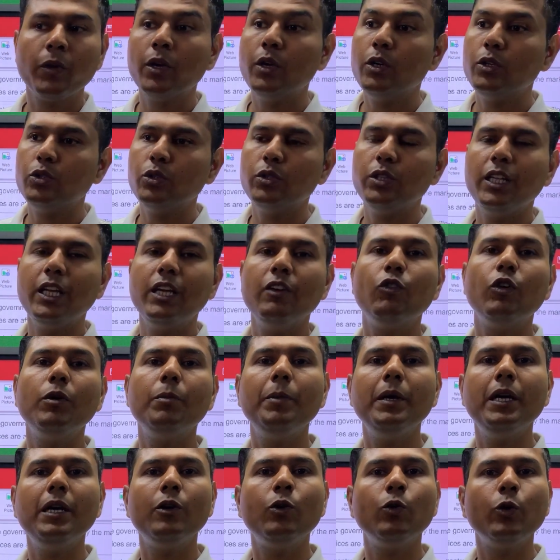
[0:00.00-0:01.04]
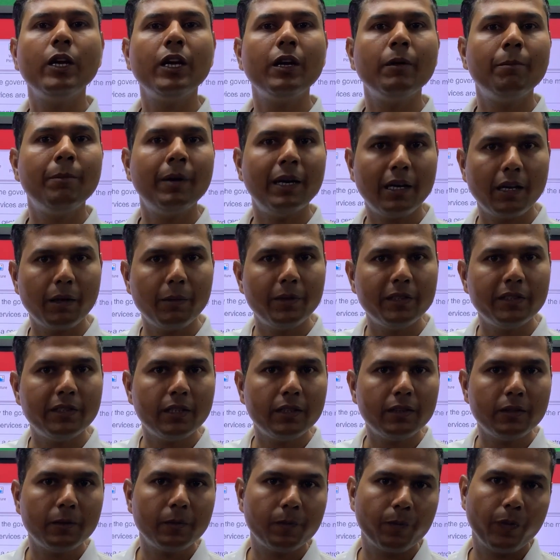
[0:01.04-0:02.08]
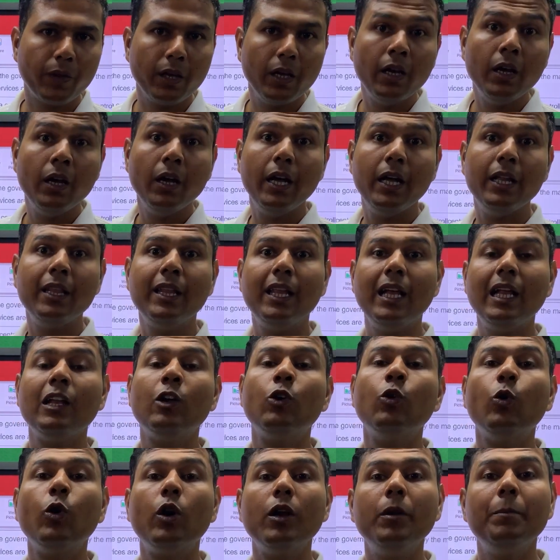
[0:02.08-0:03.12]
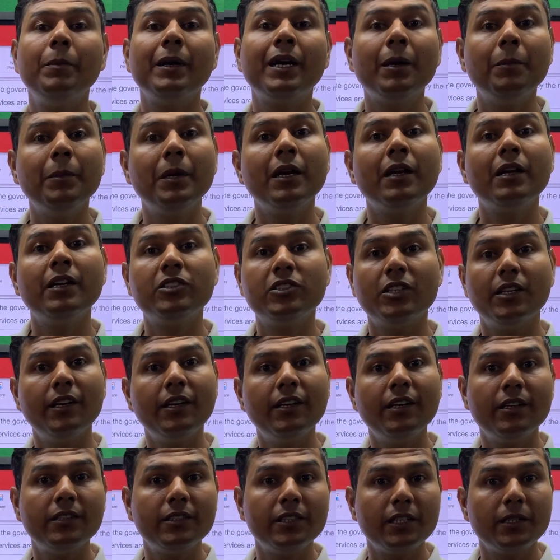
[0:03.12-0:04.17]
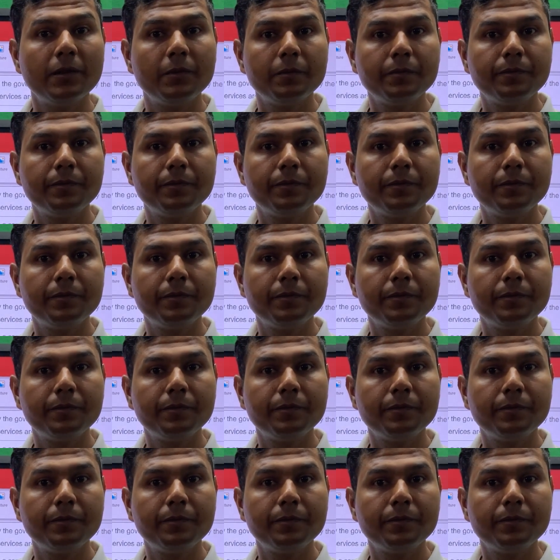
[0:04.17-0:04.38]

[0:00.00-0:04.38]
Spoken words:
So they would be doing better business and they'll go on becoming richer and richer.